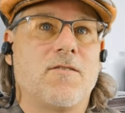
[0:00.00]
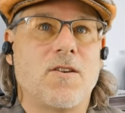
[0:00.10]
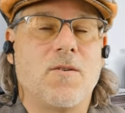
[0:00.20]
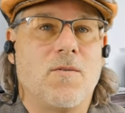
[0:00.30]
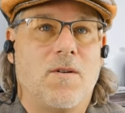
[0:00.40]

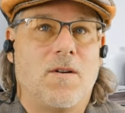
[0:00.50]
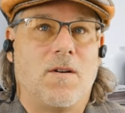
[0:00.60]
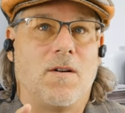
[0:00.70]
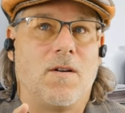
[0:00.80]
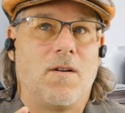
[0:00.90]
So
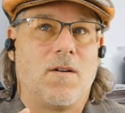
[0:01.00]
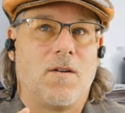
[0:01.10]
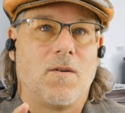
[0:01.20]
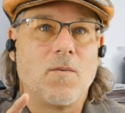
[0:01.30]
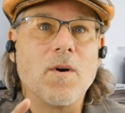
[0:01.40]

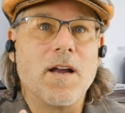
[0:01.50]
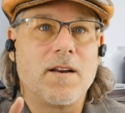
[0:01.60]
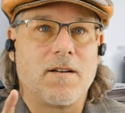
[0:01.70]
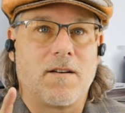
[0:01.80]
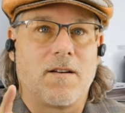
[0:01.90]

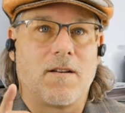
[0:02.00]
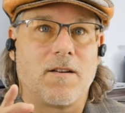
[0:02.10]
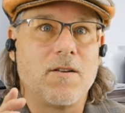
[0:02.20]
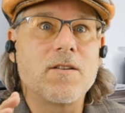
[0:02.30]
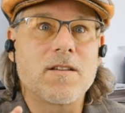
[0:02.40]
when
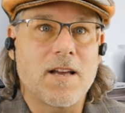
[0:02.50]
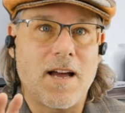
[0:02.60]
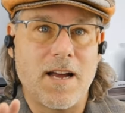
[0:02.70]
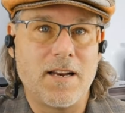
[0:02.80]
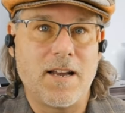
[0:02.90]
you
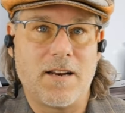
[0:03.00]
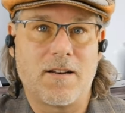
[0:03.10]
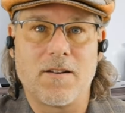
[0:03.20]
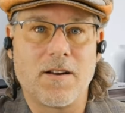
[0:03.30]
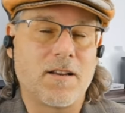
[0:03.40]
decide
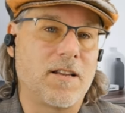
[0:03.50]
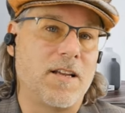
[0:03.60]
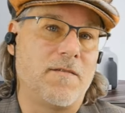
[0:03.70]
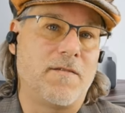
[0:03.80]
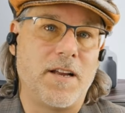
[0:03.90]
that you're going to
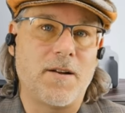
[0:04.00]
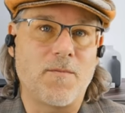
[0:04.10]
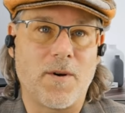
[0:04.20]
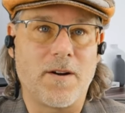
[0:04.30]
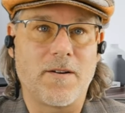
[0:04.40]
leave
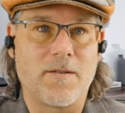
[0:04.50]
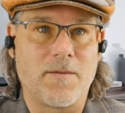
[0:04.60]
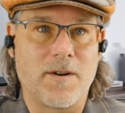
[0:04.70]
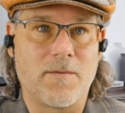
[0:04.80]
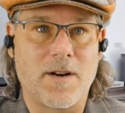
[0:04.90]
VMware,
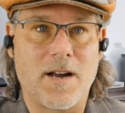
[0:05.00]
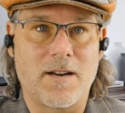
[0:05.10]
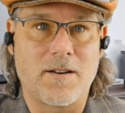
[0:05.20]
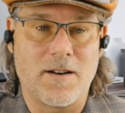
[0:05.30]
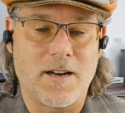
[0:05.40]
we're
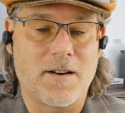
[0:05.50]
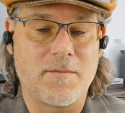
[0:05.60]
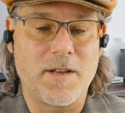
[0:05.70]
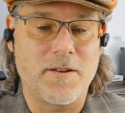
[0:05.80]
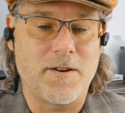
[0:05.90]
not, you're not
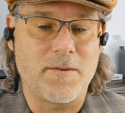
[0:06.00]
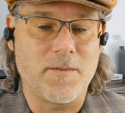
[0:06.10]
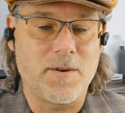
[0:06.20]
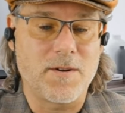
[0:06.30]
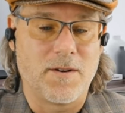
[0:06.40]
going to be there
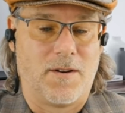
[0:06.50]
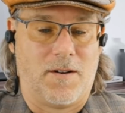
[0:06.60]
anymore,